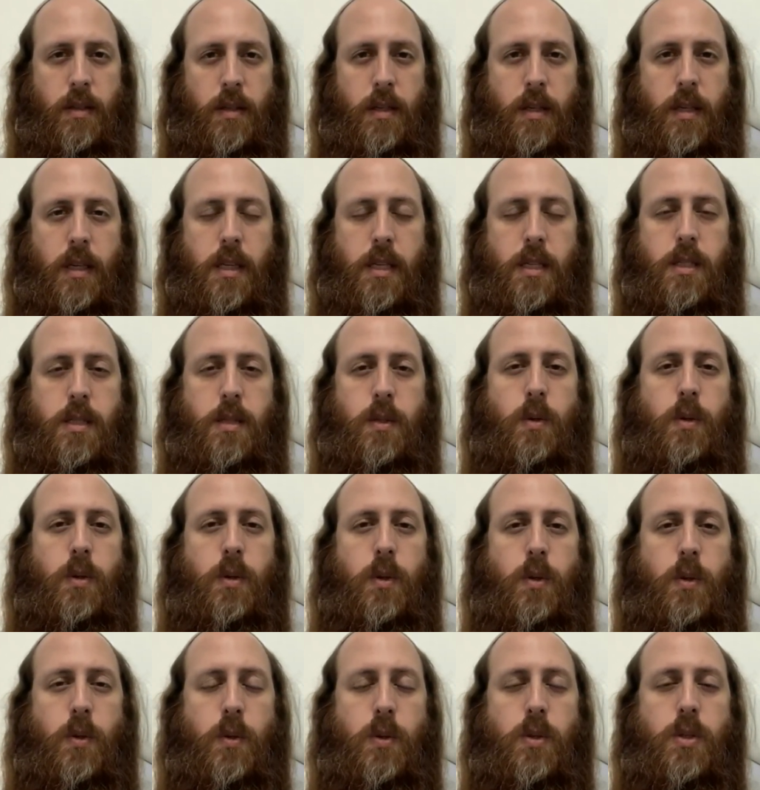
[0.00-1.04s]
is to
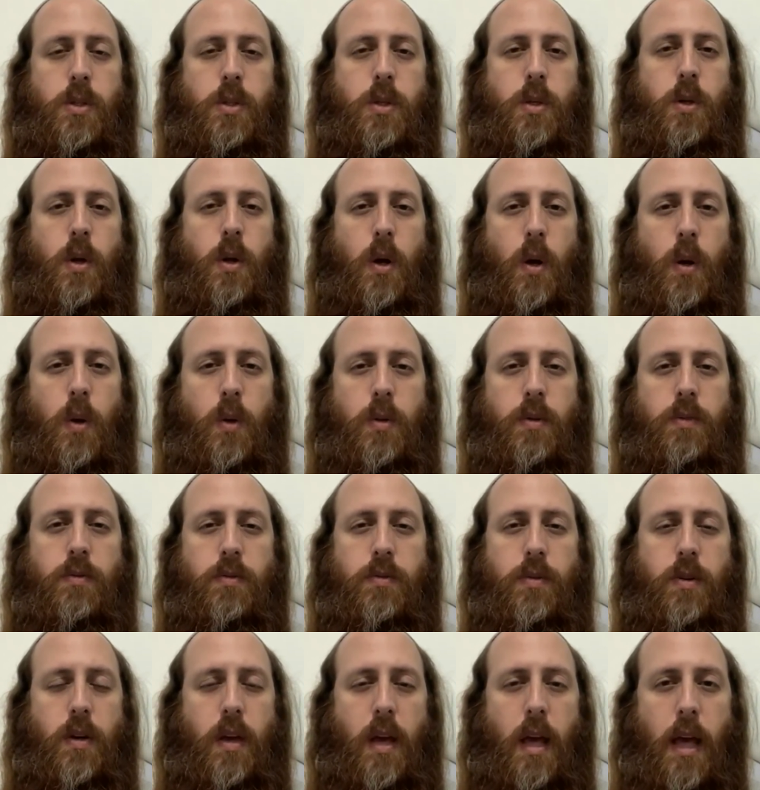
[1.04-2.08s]
use your own
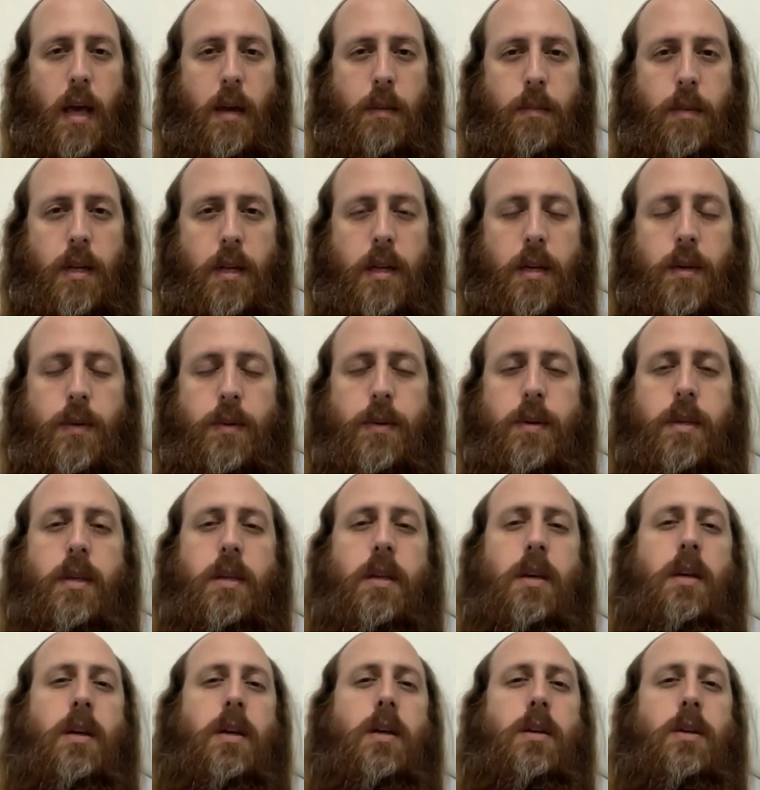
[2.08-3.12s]
vocabulary
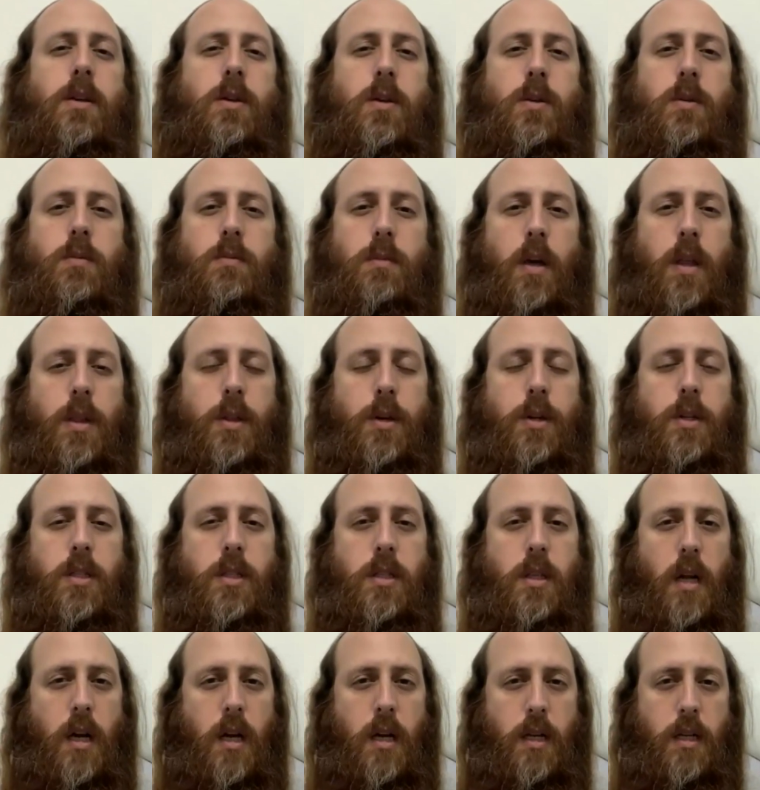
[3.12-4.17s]
your mother
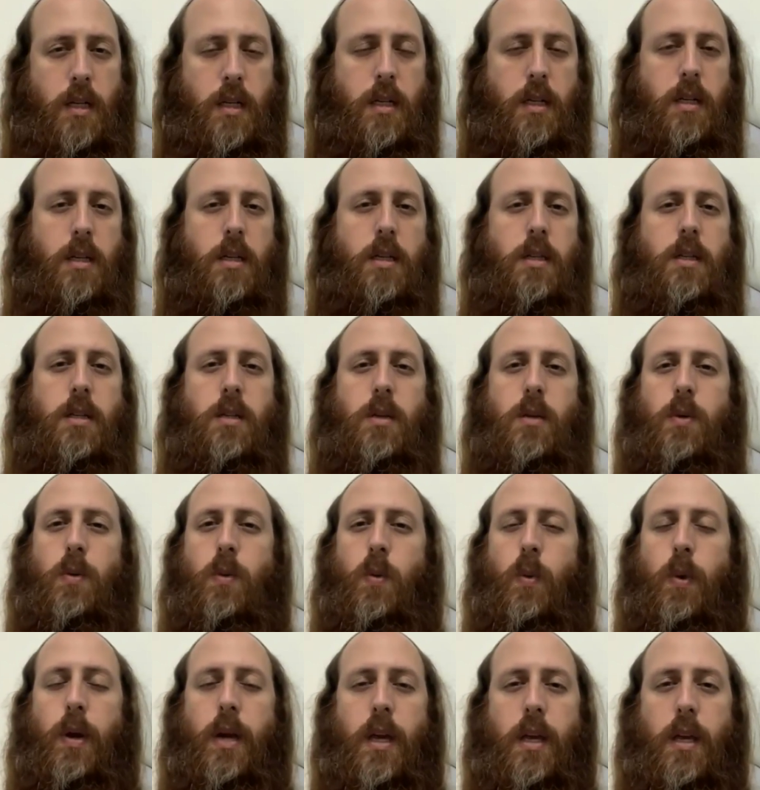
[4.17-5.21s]
tongue, your
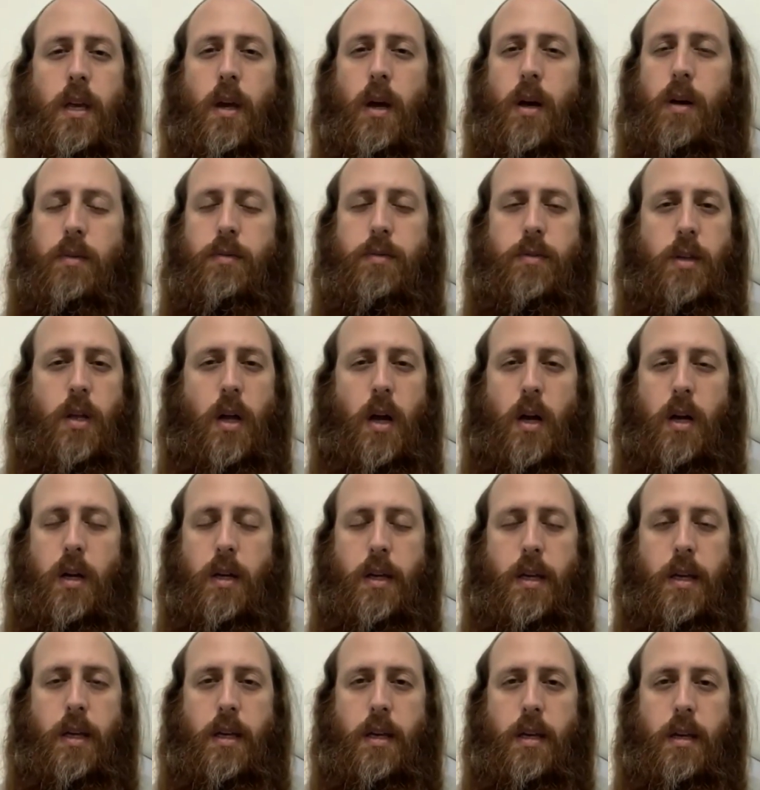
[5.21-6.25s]
way of
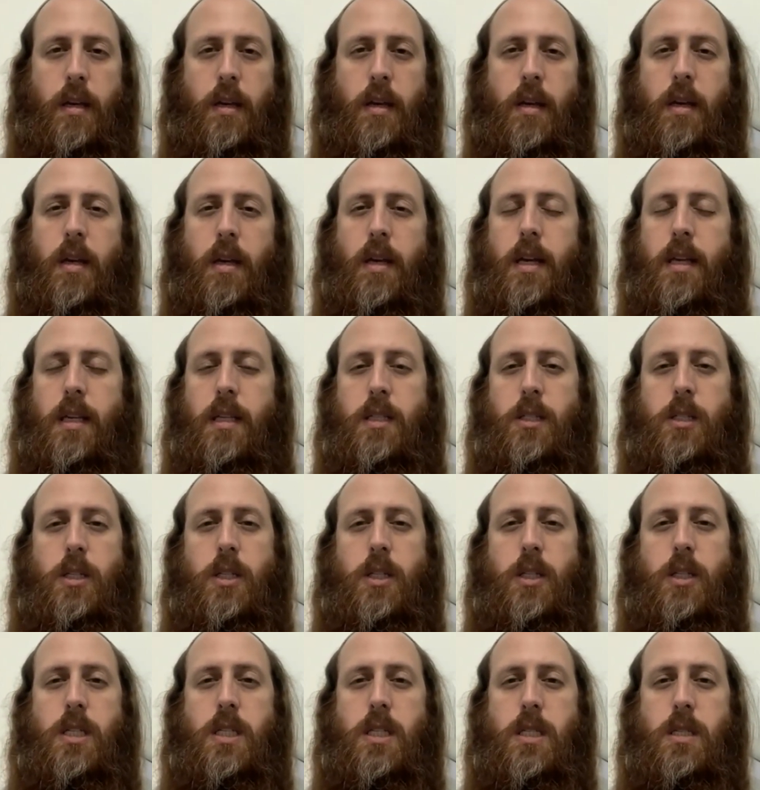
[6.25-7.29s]
talking, and
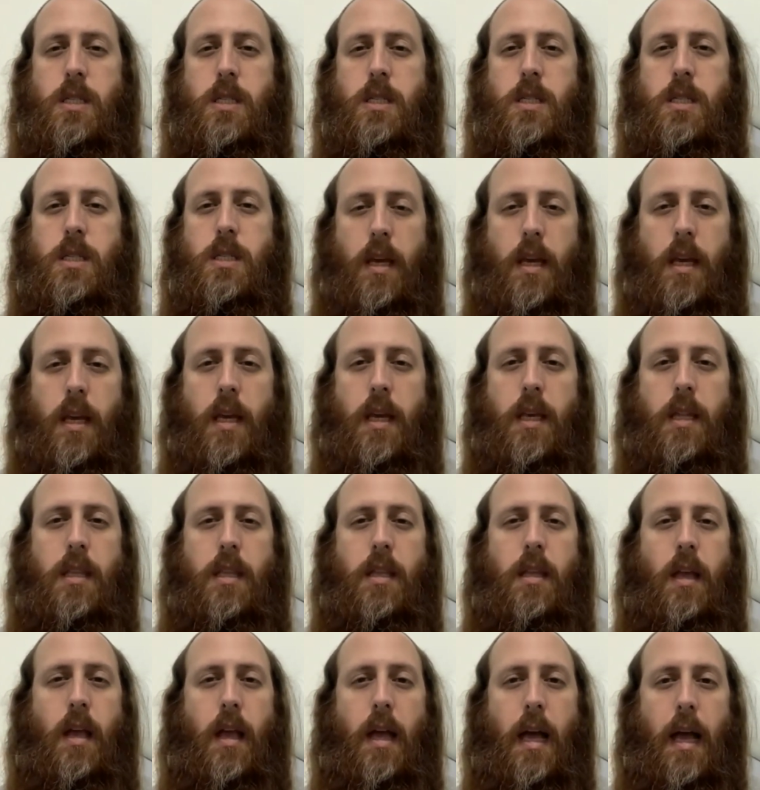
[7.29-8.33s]
just speak
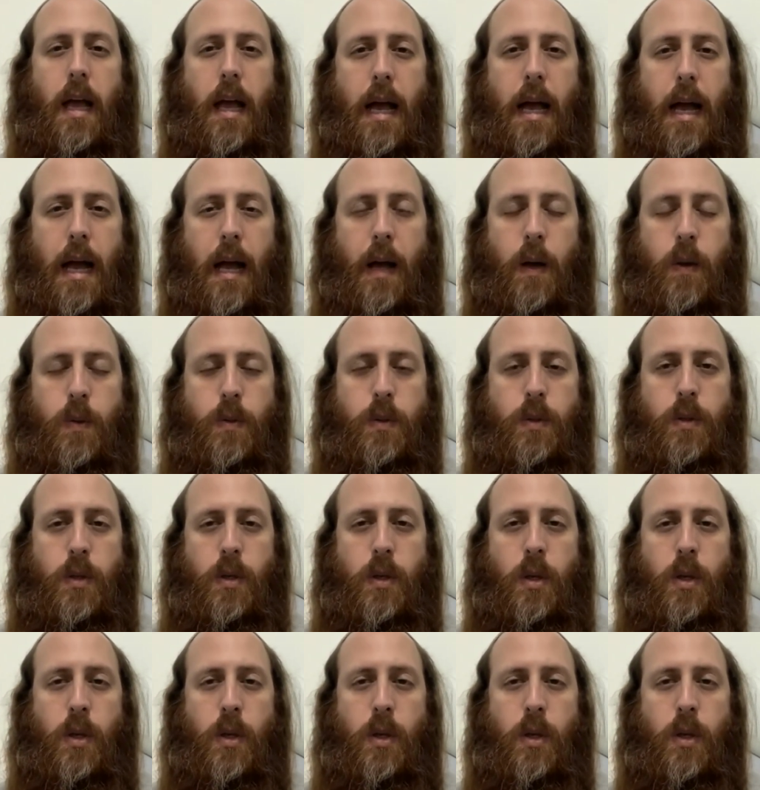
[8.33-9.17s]
it out